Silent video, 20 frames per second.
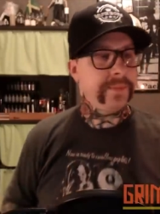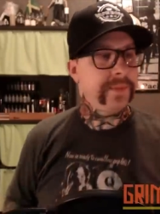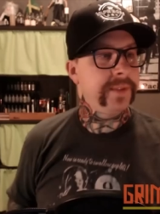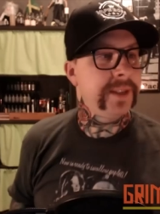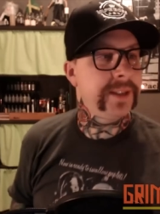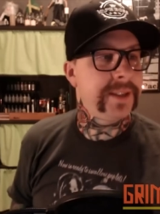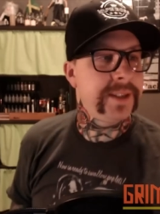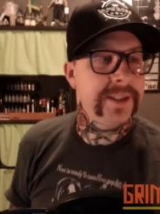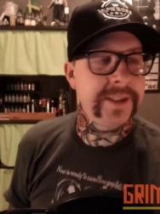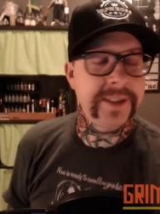And
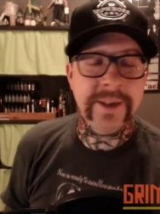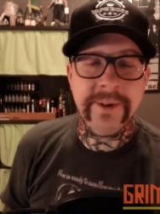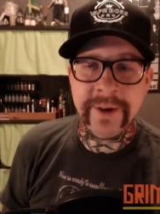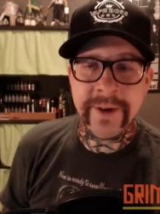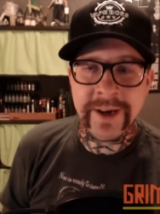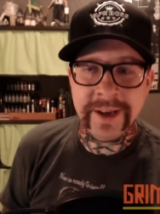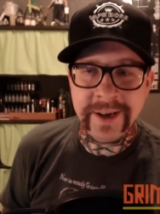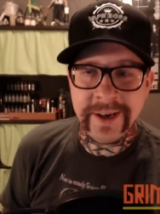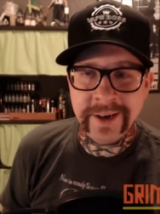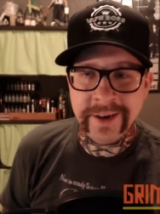this is it
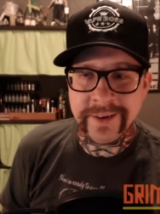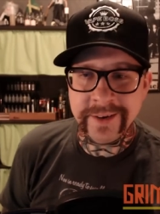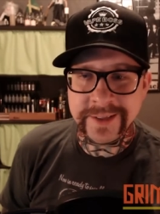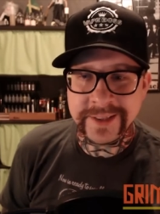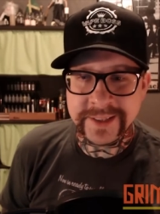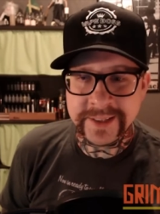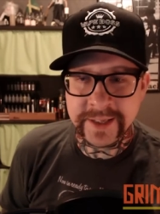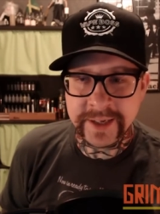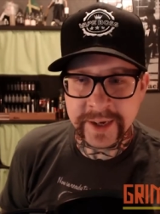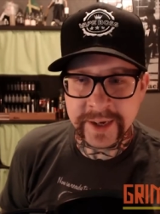right here. It's
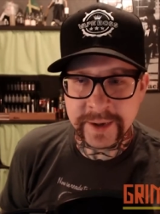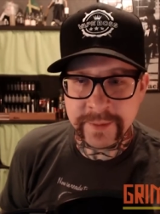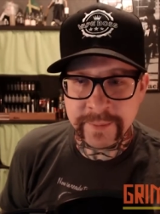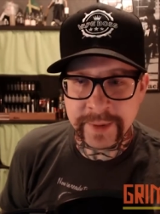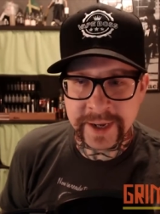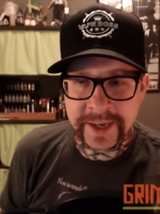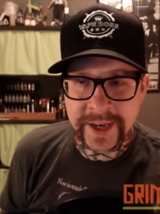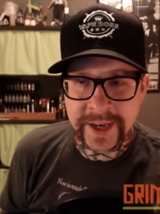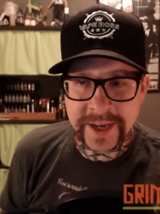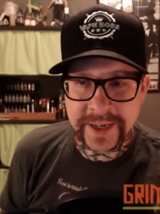sitting on
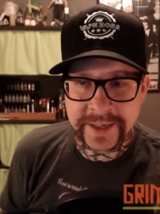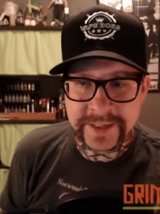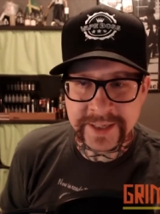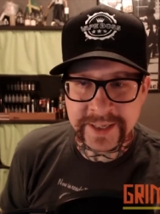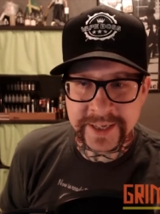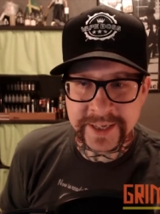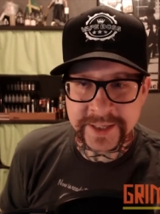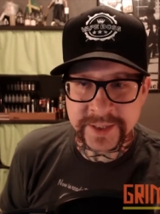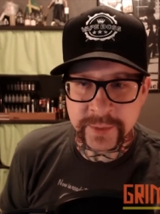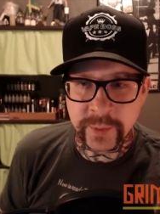my uh,
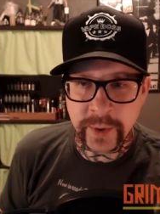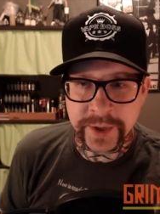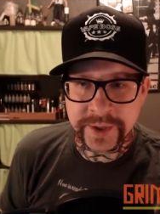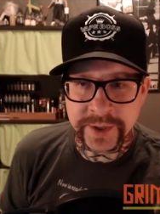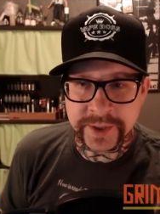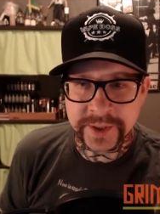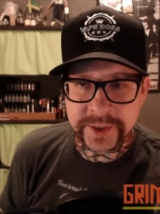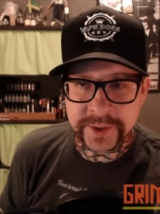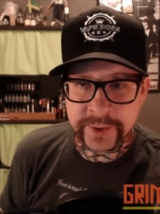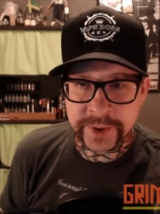DS1
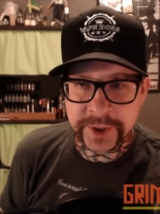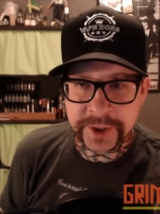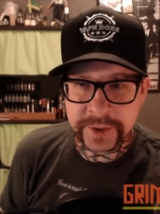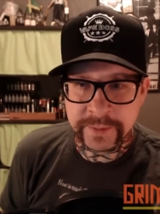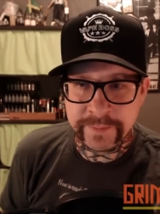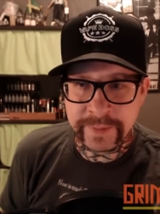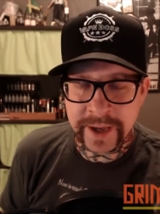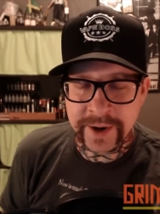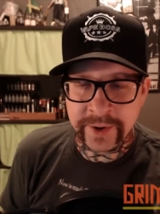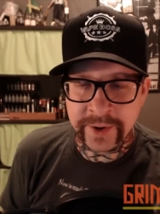distortion
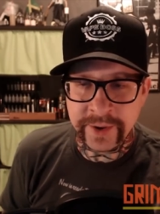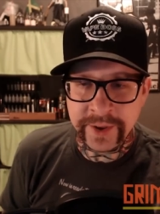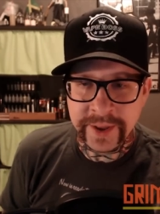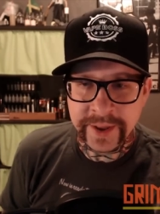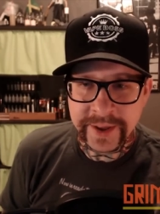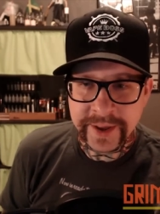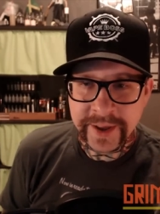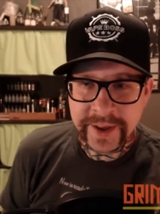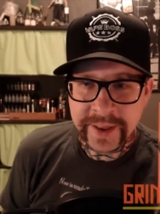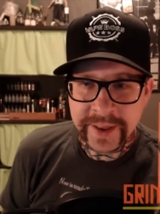pedal.
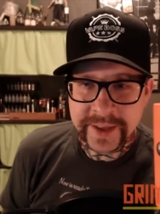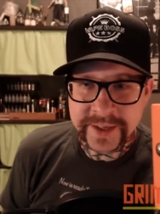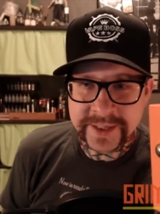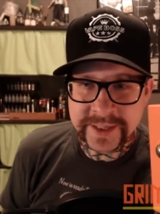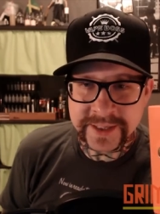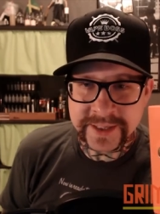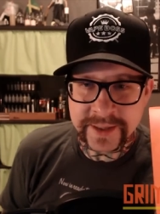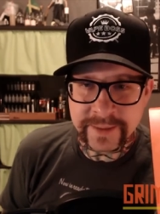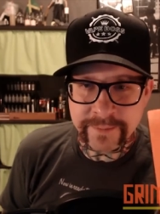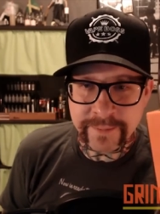This
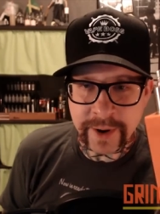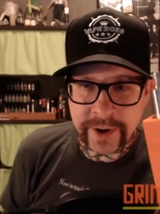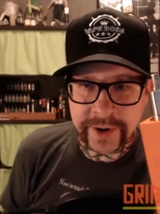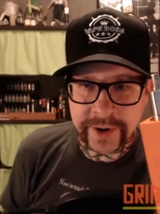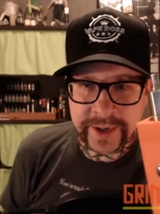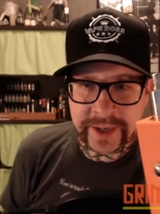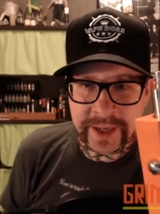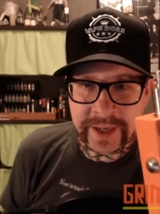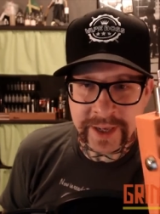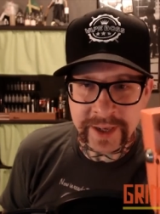is the
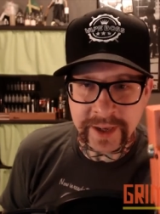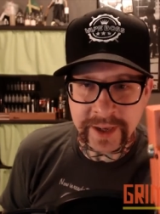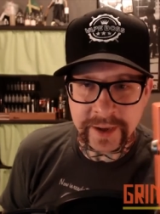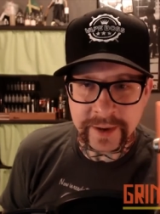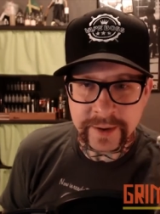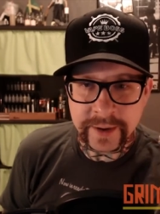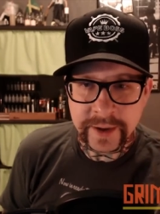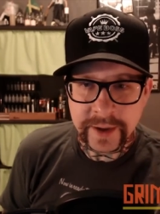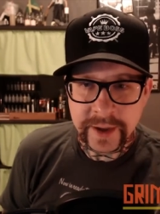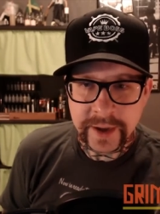Marquis.
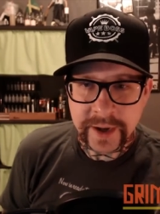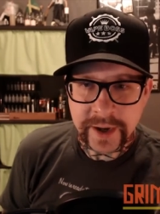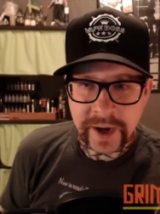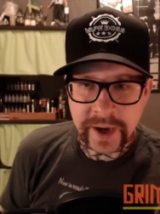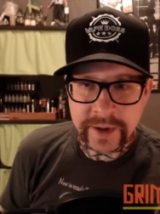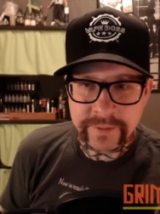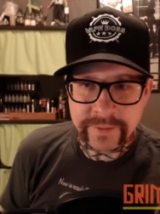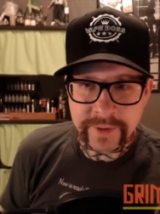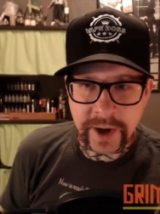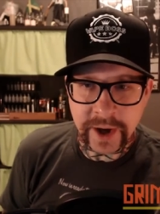
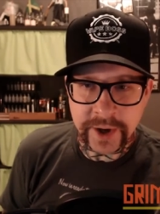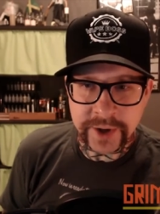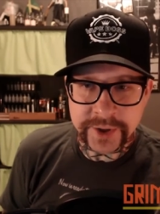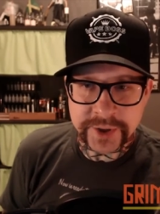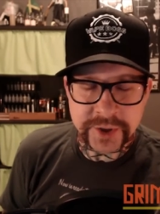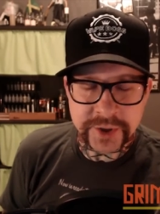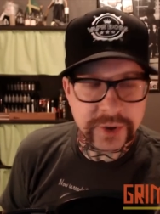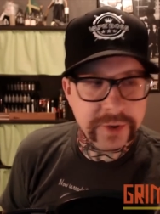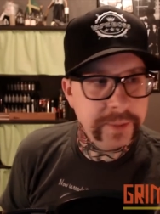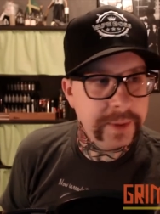Kind of
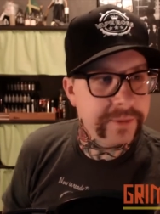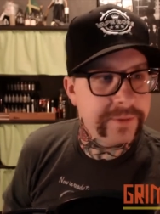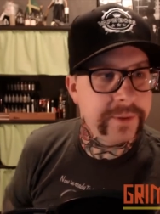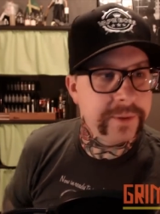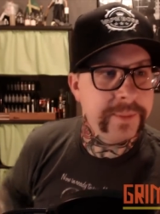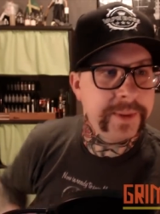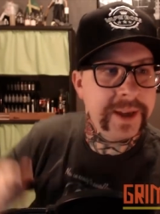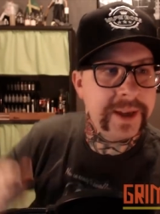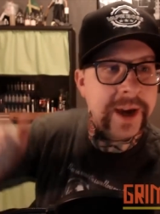unassuming from the